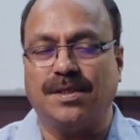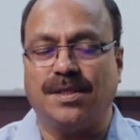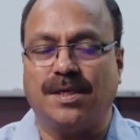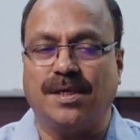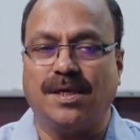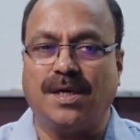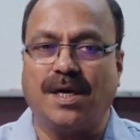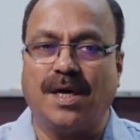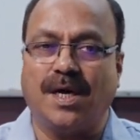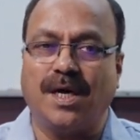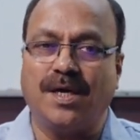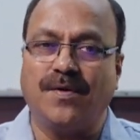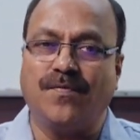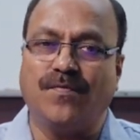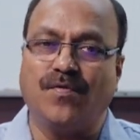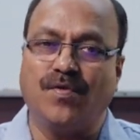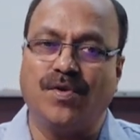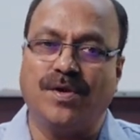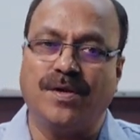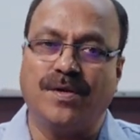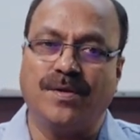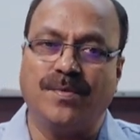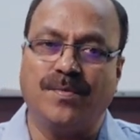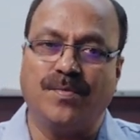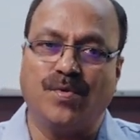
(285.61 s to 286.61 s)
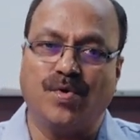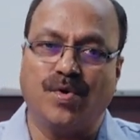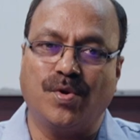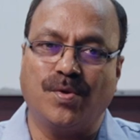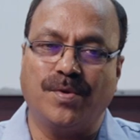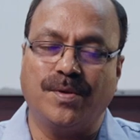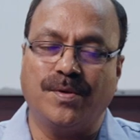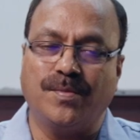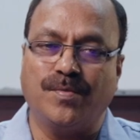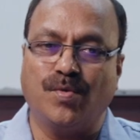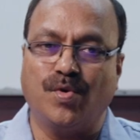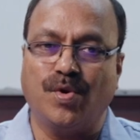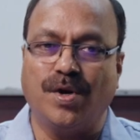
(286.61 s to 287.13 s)
the Hart-Fuller mor
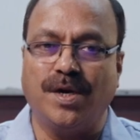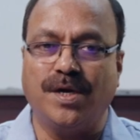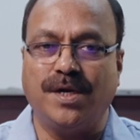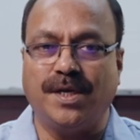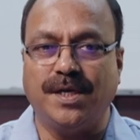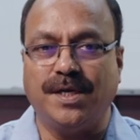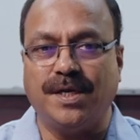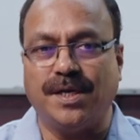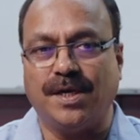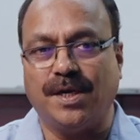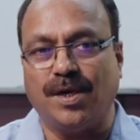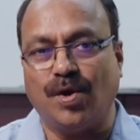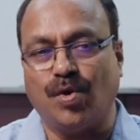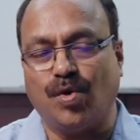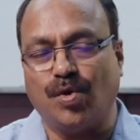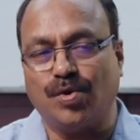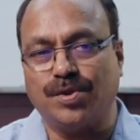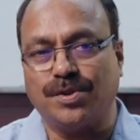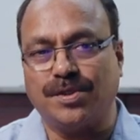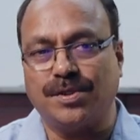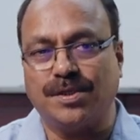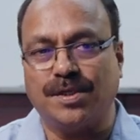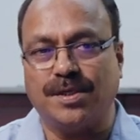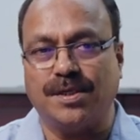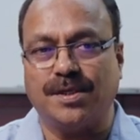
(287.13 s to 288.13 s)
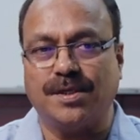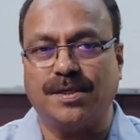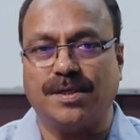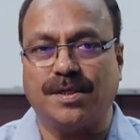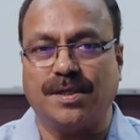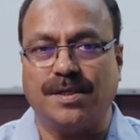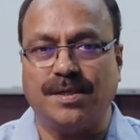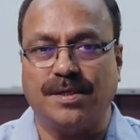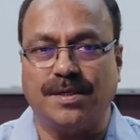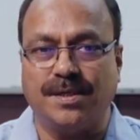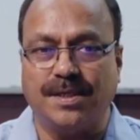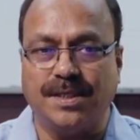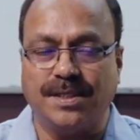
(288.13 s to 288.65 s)
uh, morality and laws uh,
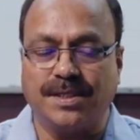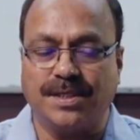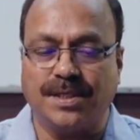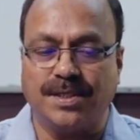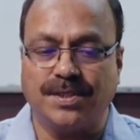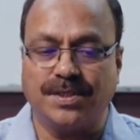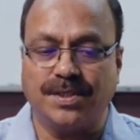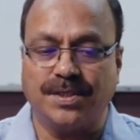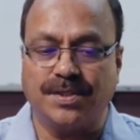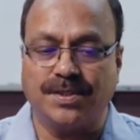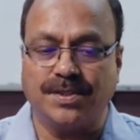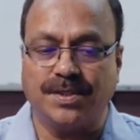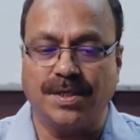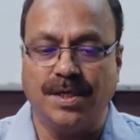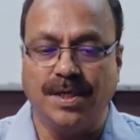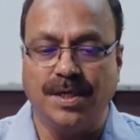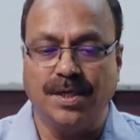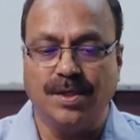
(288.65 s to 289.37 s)
uh, discussions,